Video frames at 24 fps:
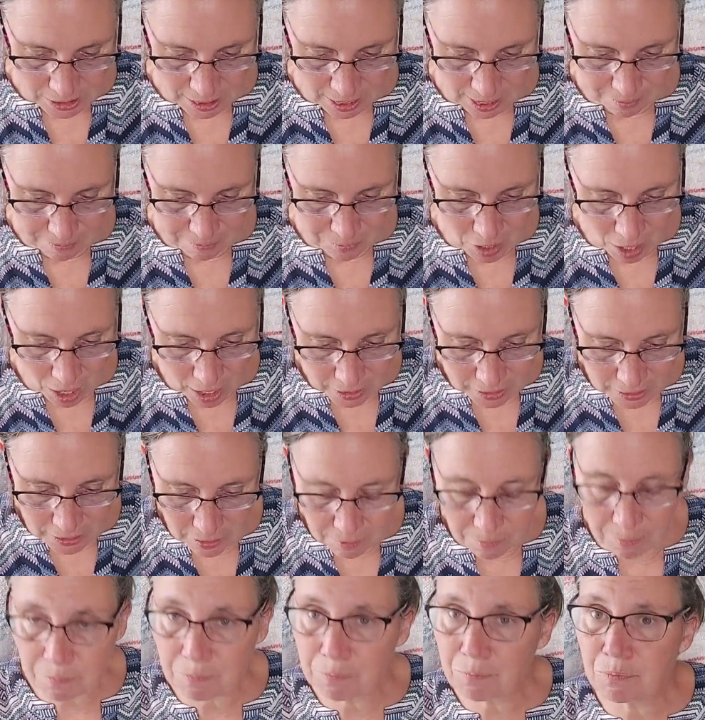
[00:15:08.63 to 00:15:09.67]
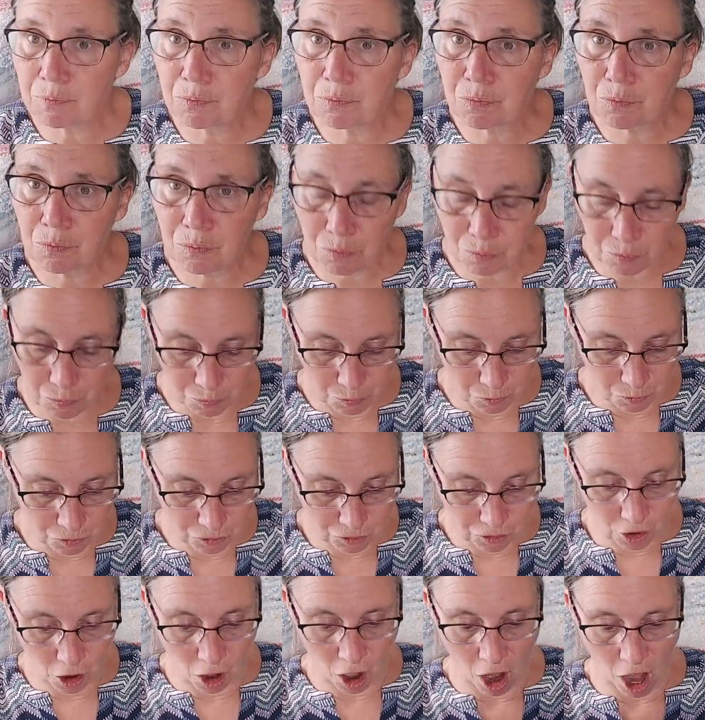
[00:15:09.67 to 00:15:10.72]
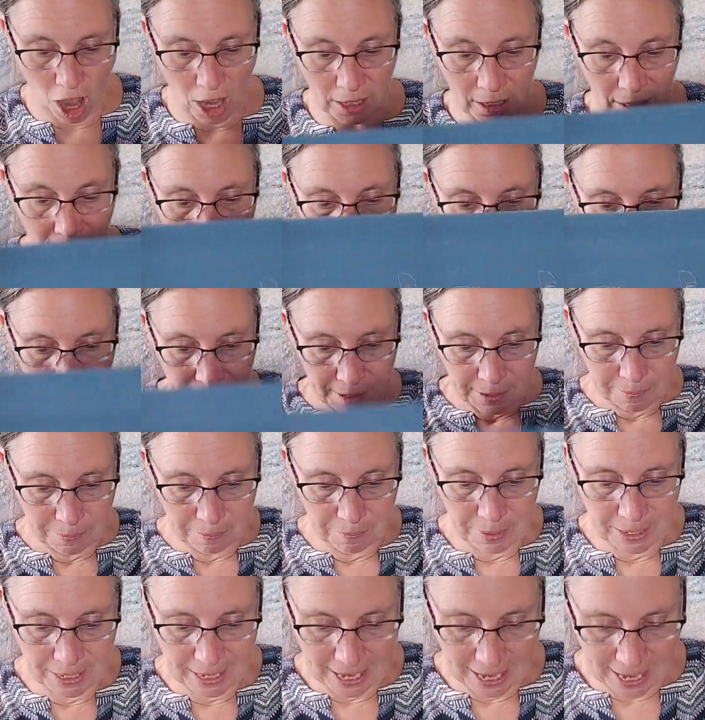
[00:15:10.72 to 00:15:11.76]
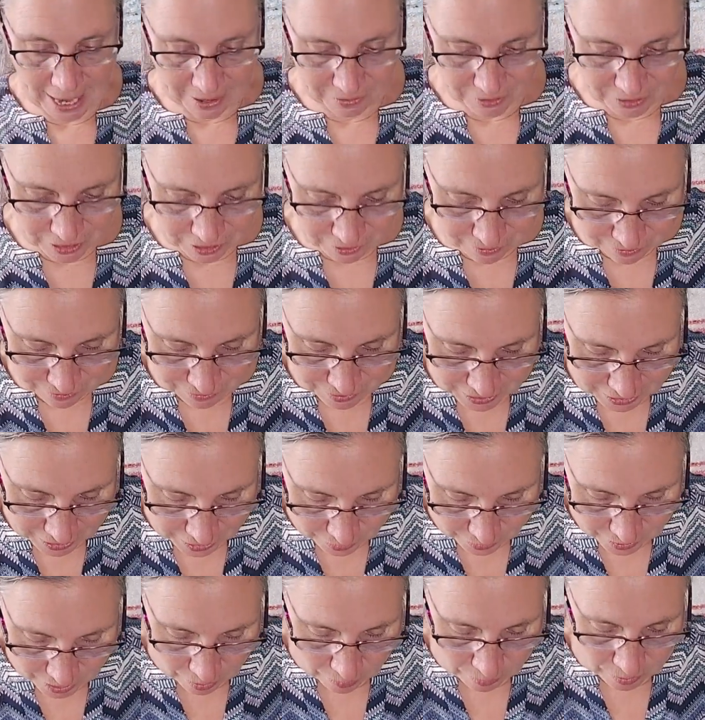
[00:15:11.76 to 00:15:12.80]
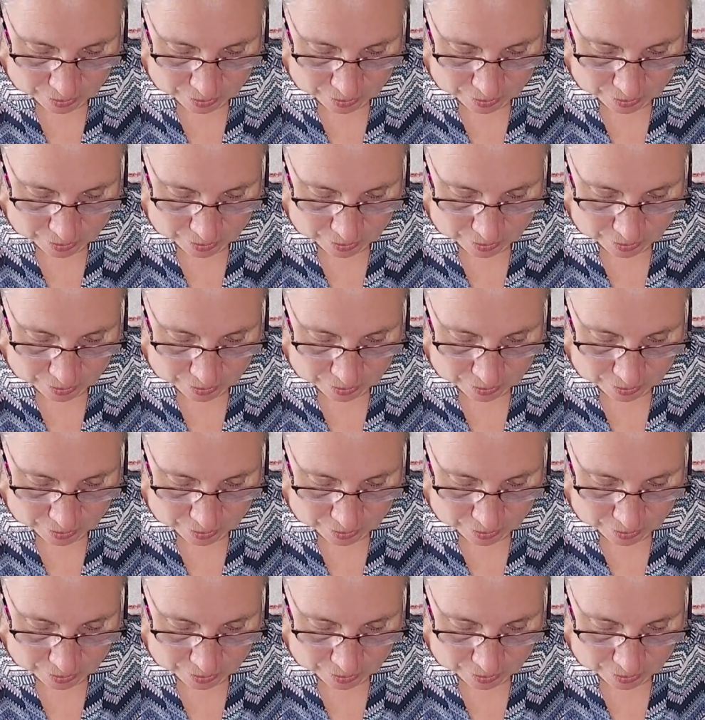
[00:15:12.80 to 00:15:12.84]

I'm not going to frog, but I have to figure out